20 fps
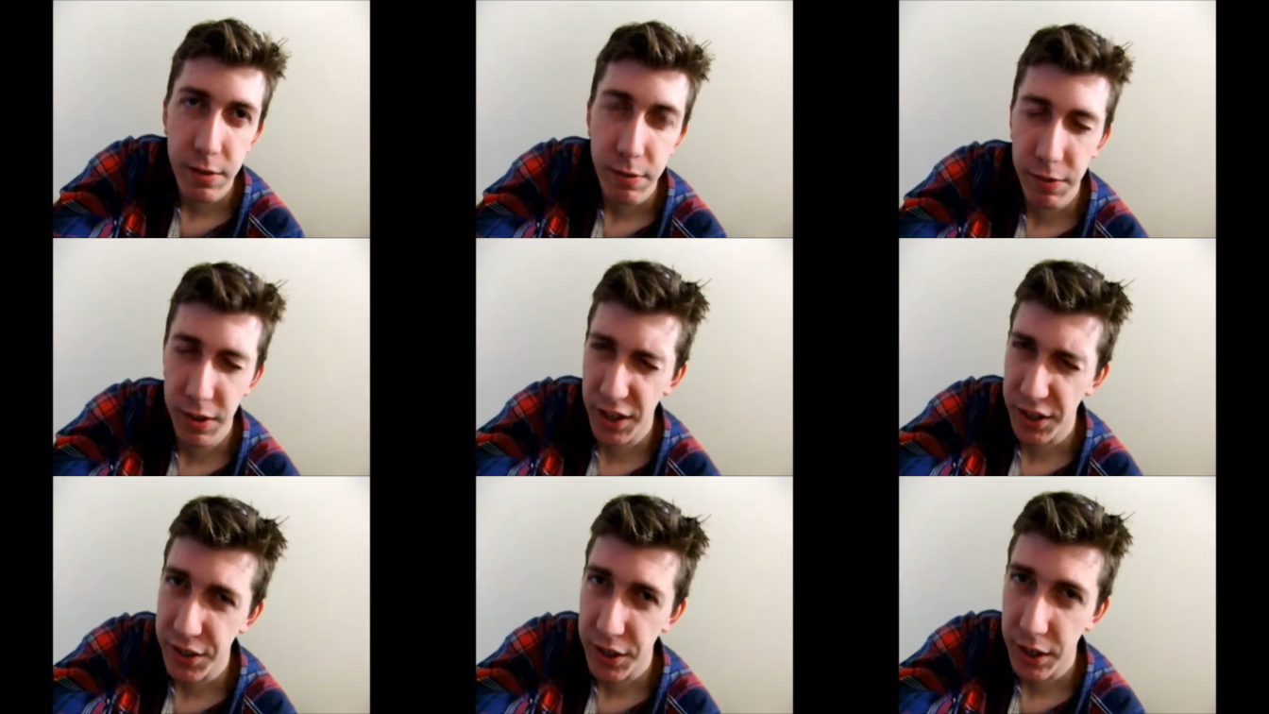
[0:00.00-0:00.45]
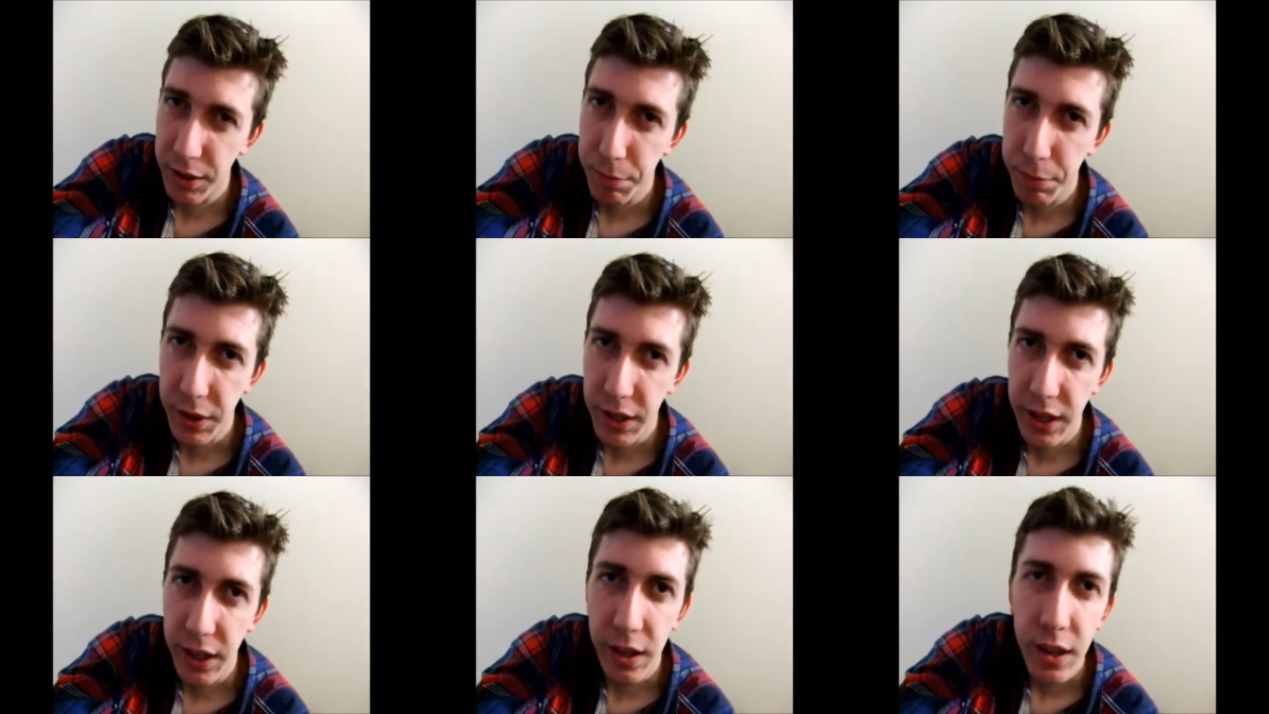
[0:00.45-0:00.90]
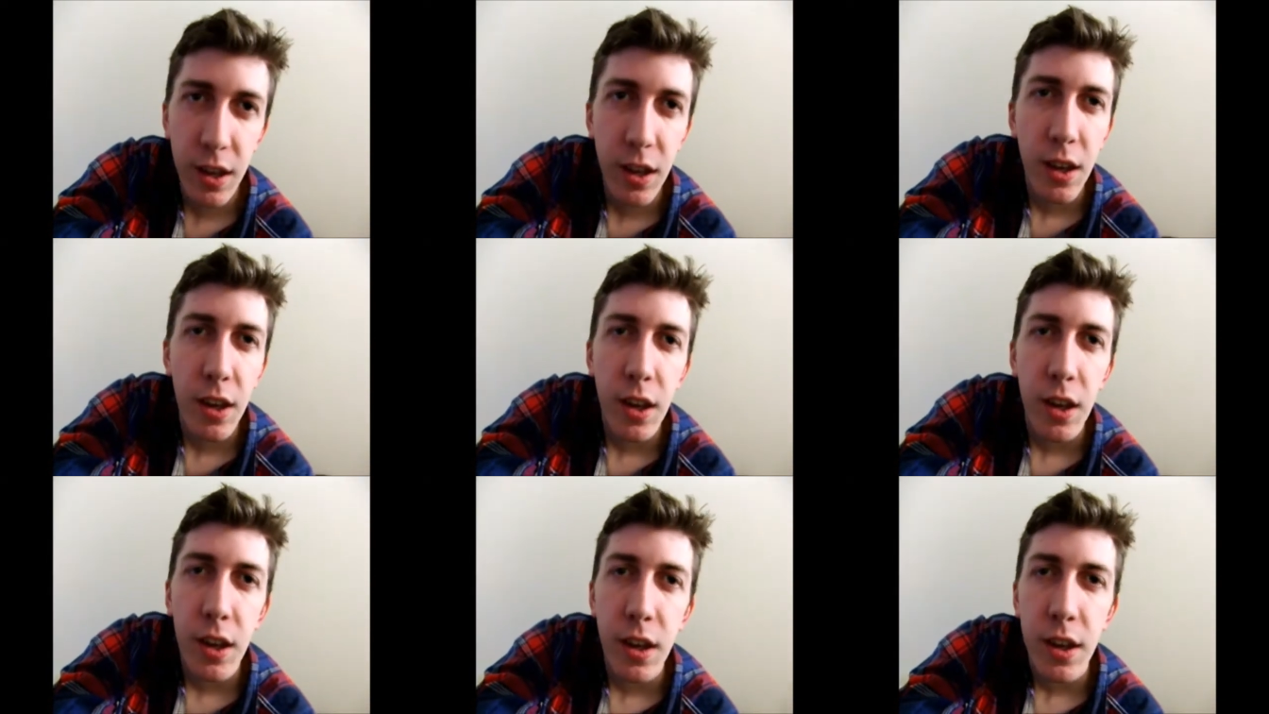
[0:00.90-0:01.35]
for the time being.
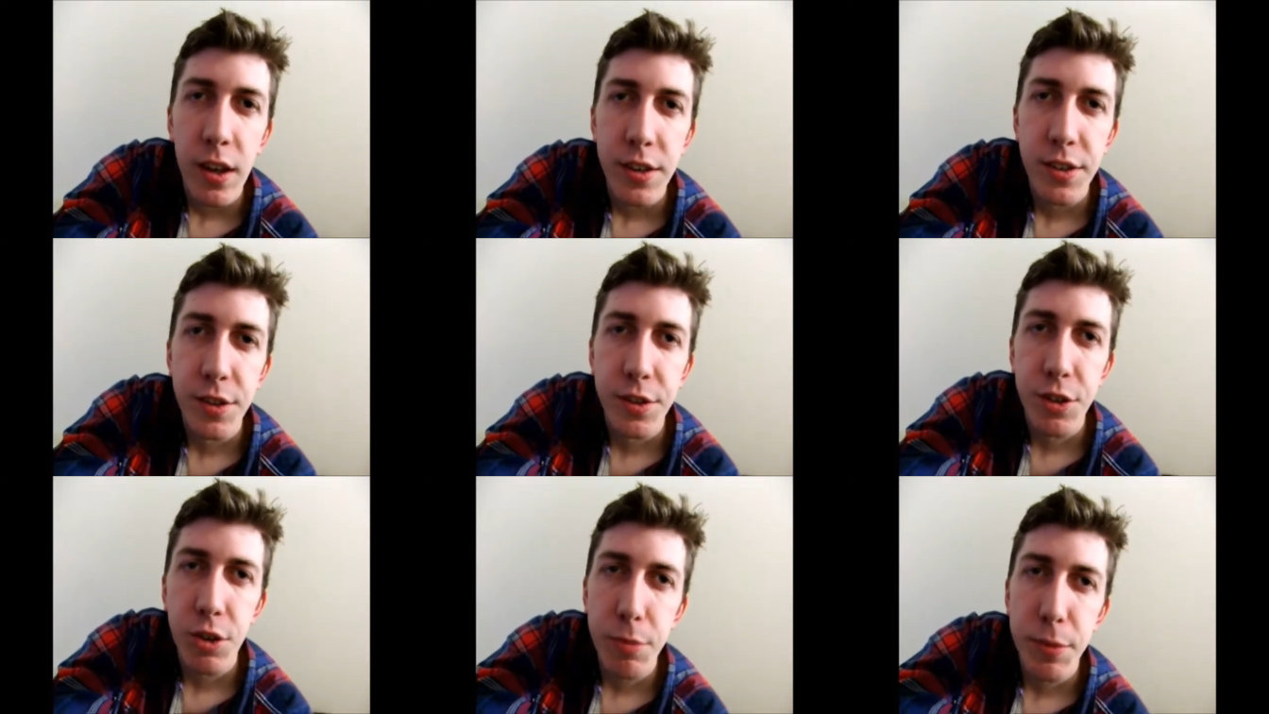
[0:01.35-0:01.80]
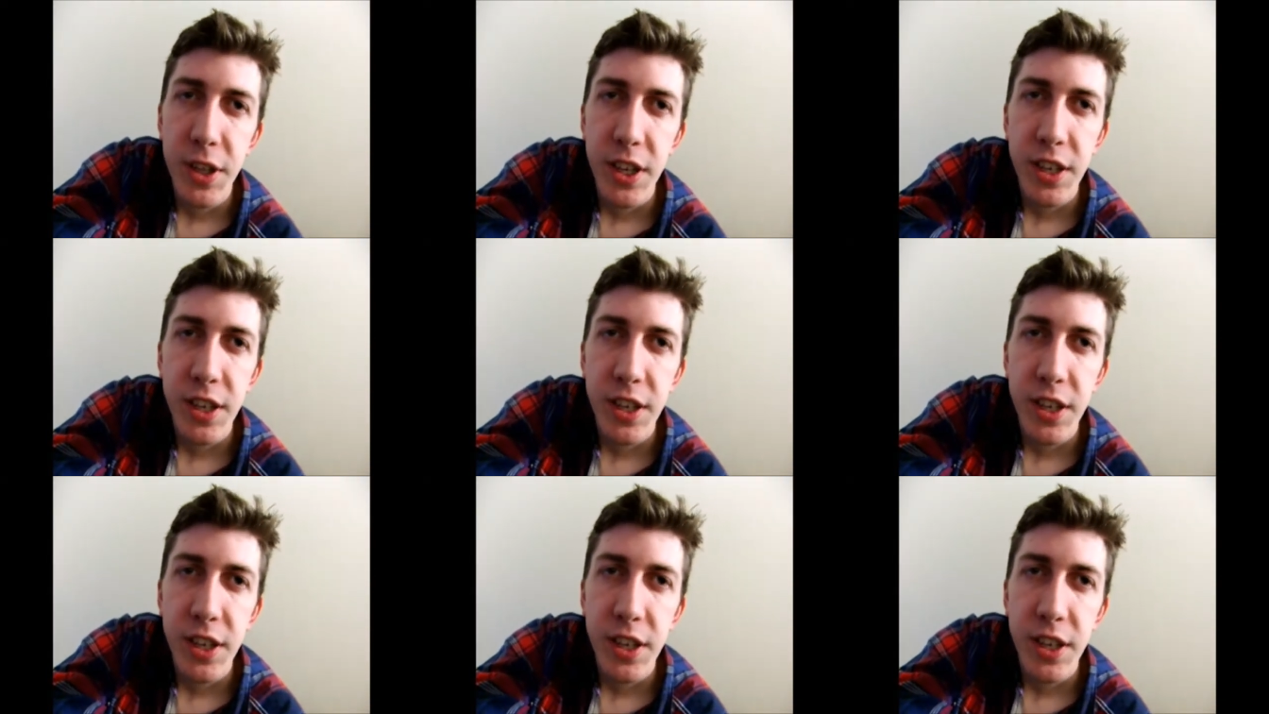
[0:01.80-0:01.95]
So join me